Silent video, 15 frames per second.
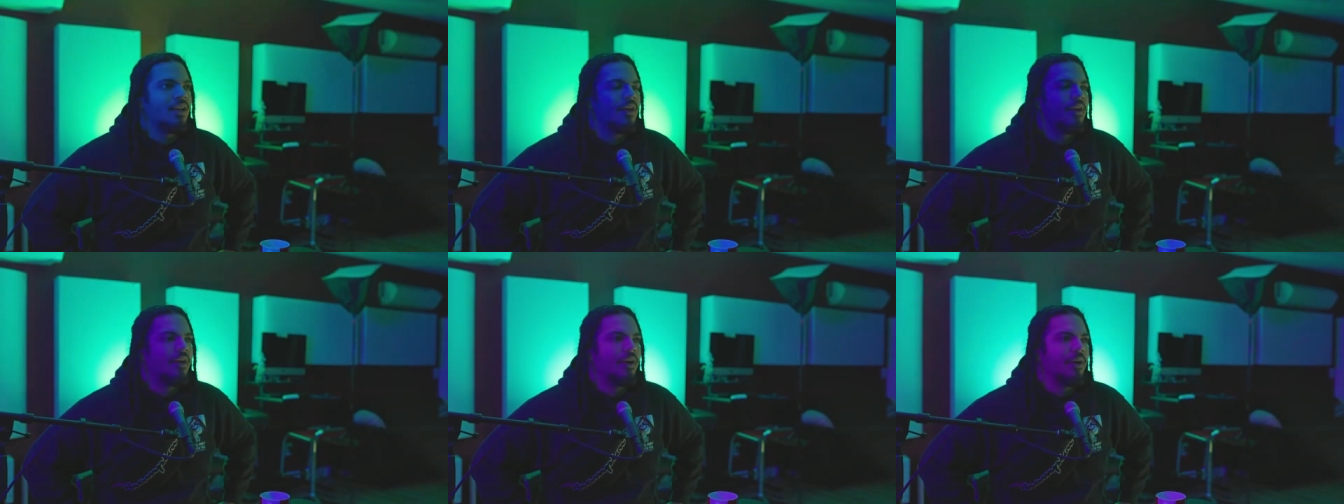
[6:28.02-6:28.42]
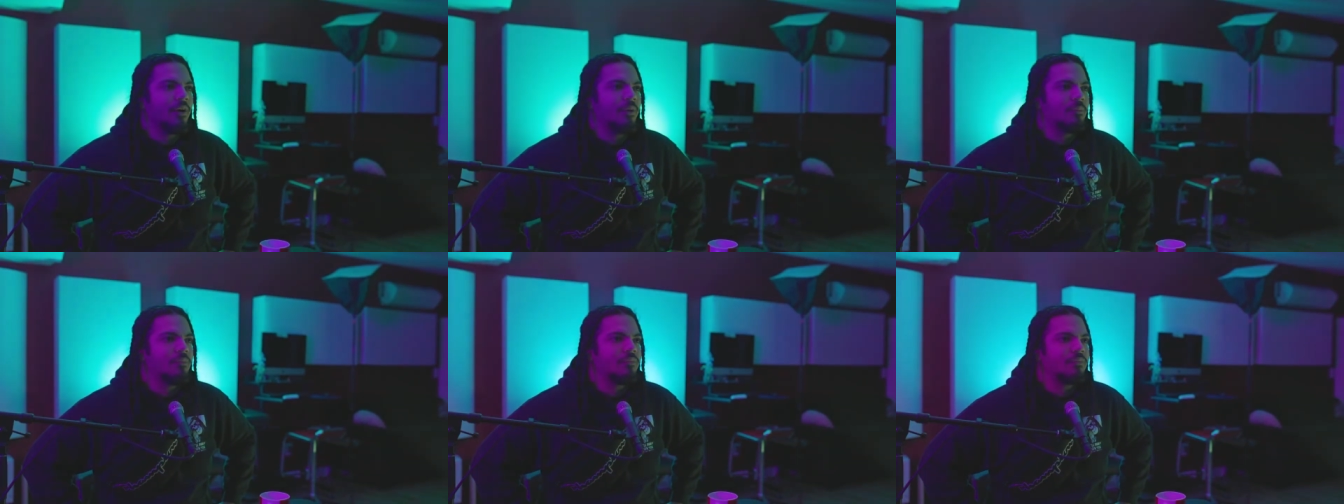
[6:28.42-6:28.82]

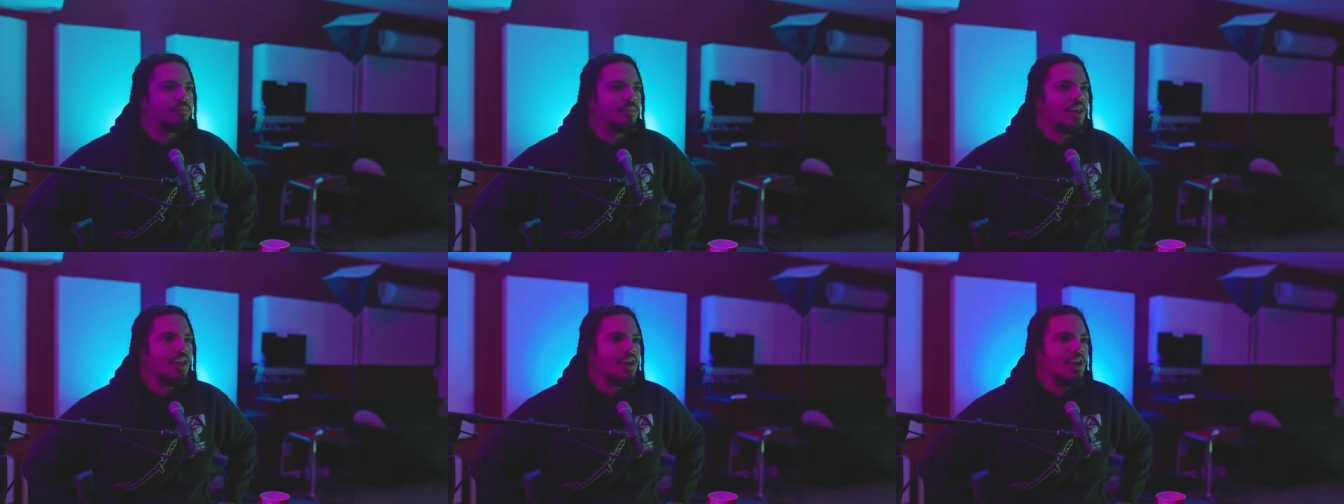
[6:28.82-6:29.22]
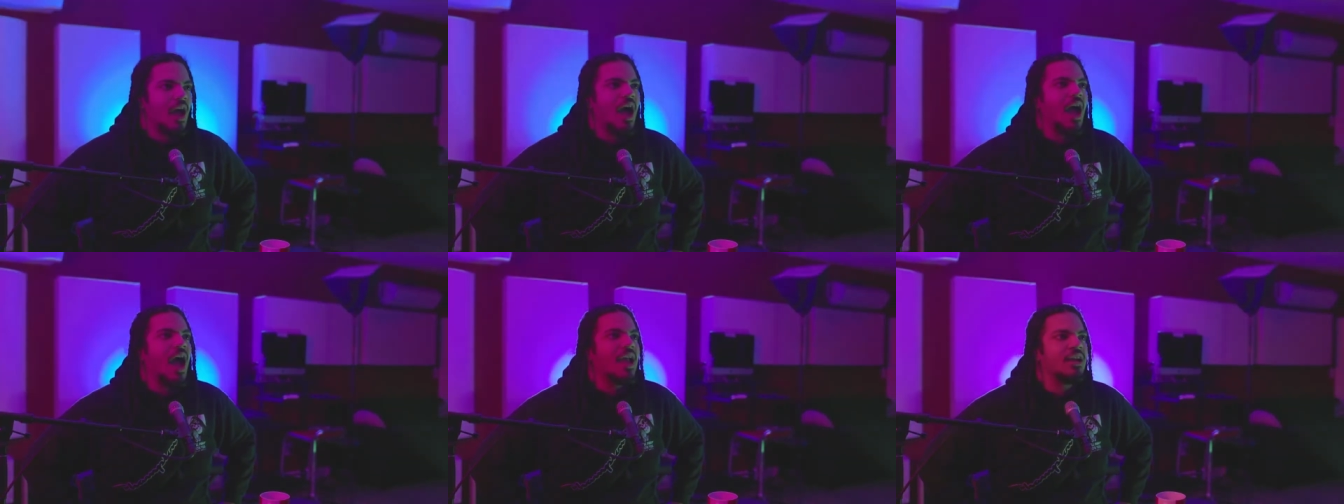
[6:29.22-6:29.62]
Um,
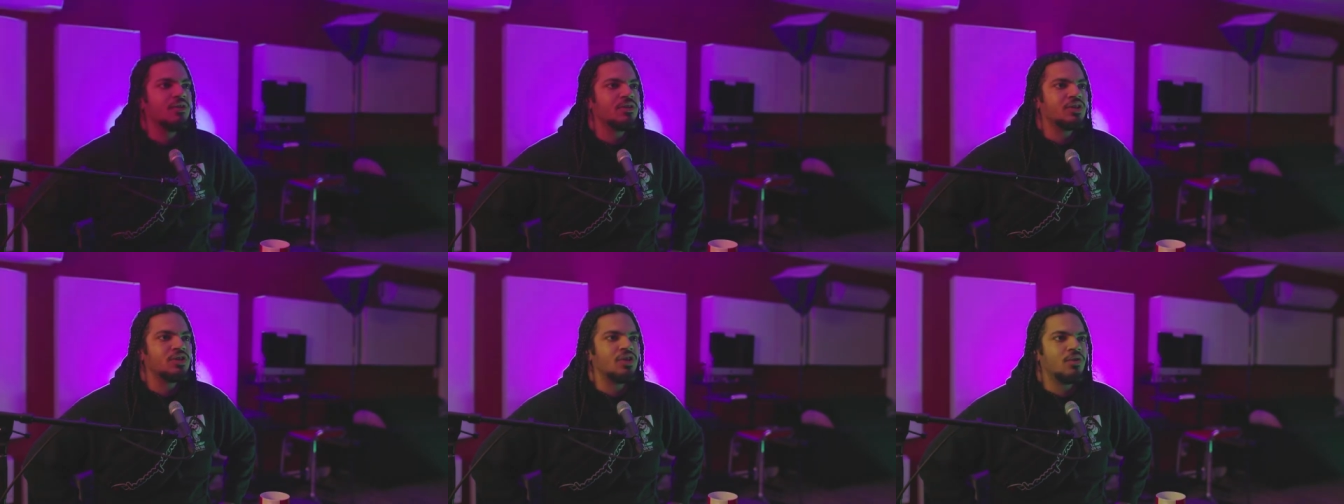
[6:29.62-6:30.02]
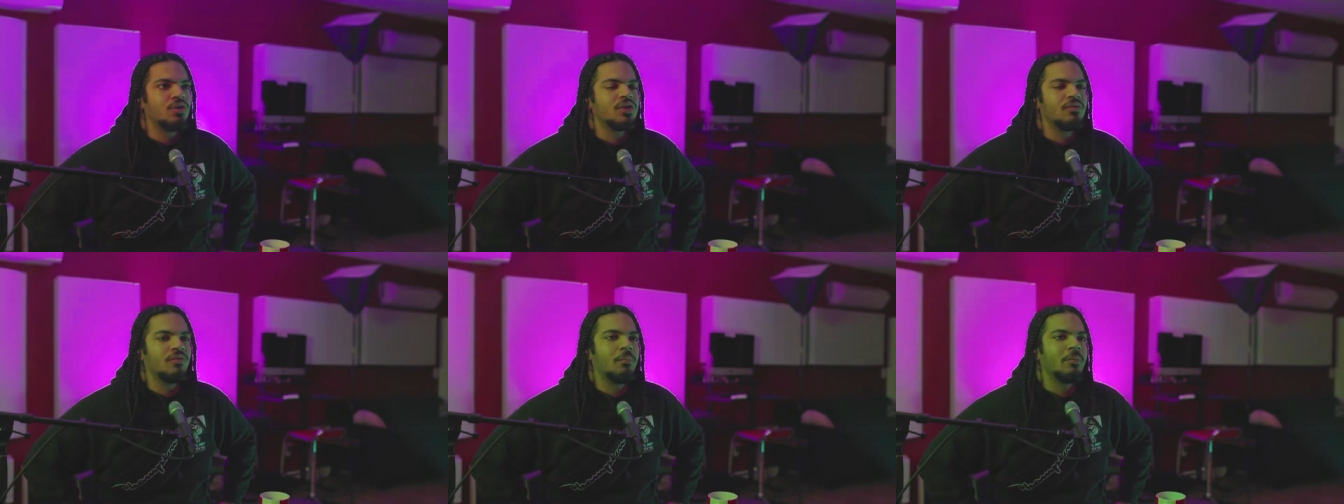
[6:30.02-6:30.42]
I, I hear this
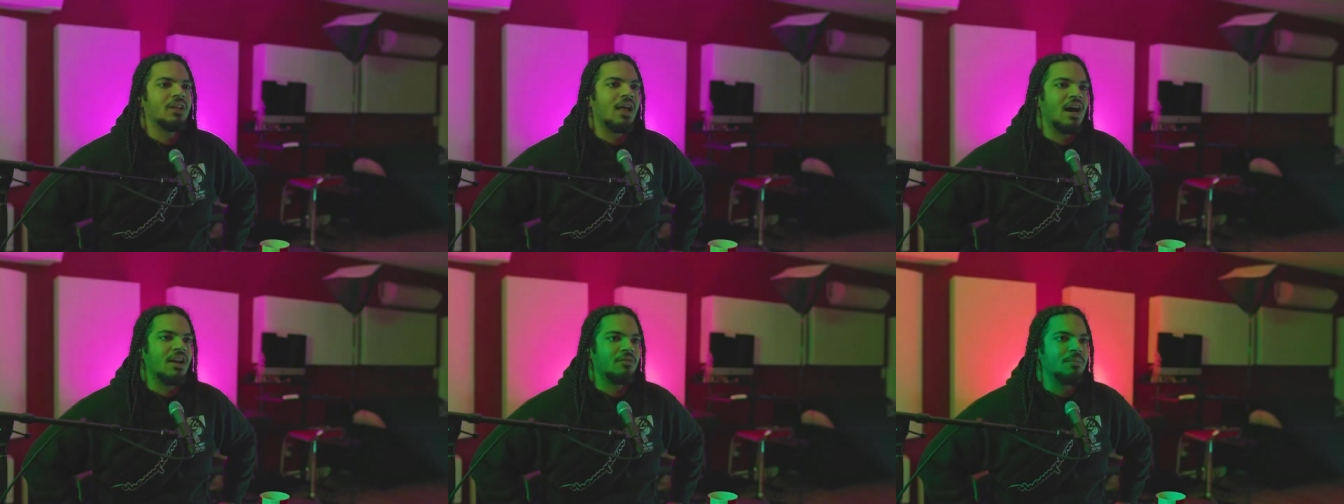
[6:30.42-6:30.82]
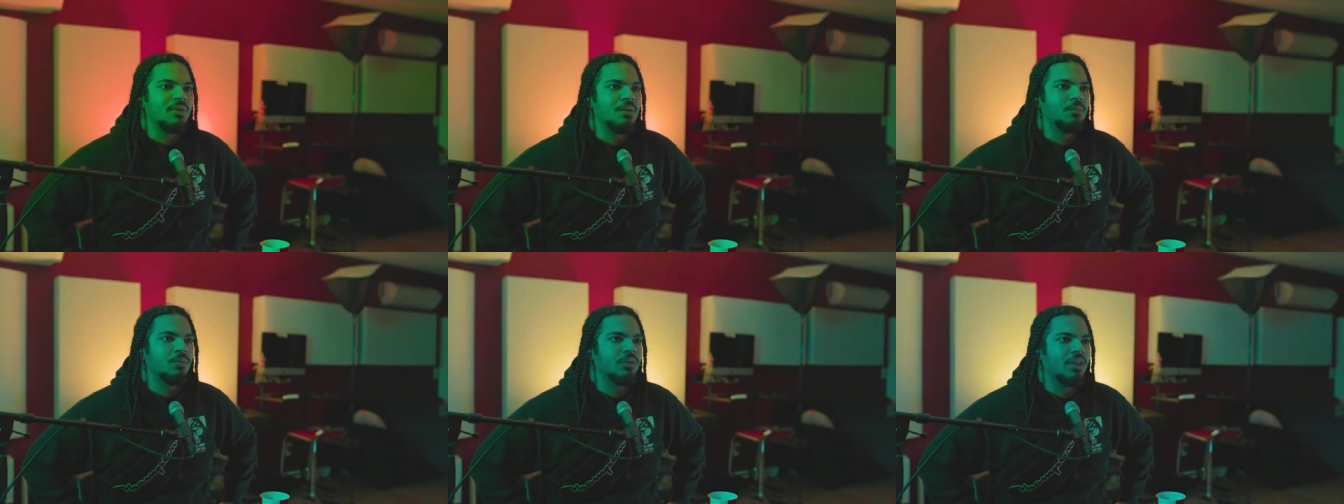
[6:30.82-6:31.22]
notion from a lot of
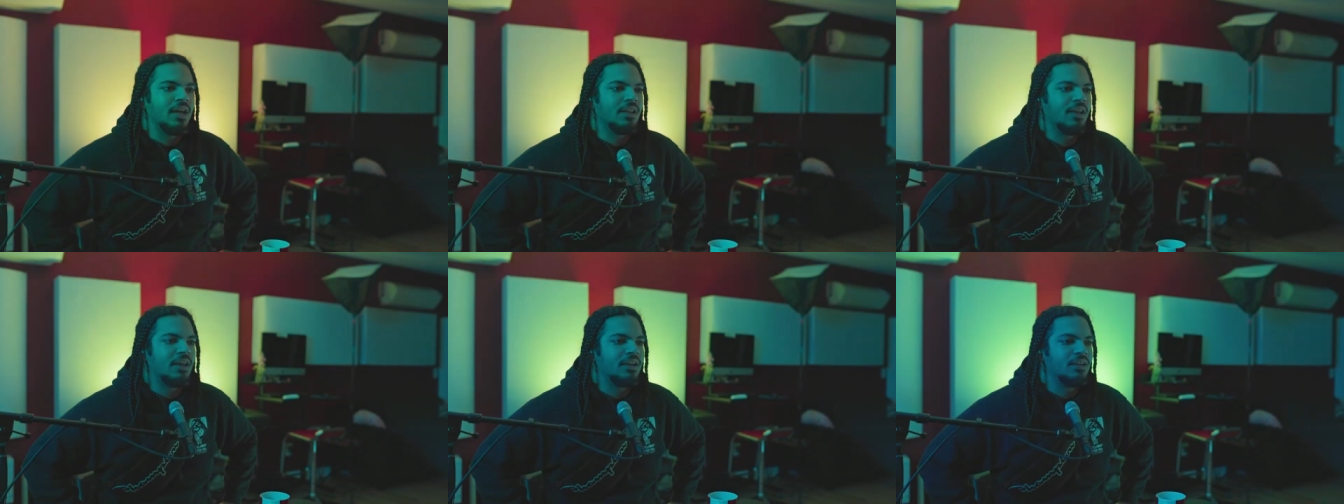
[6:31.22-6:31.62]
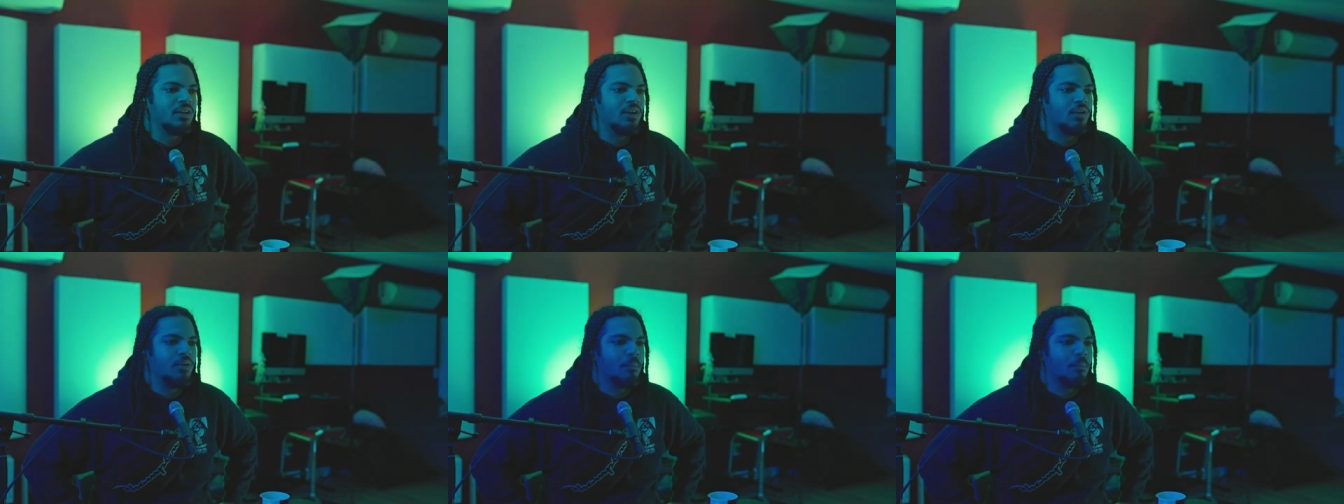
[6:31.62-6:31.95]
people that like you know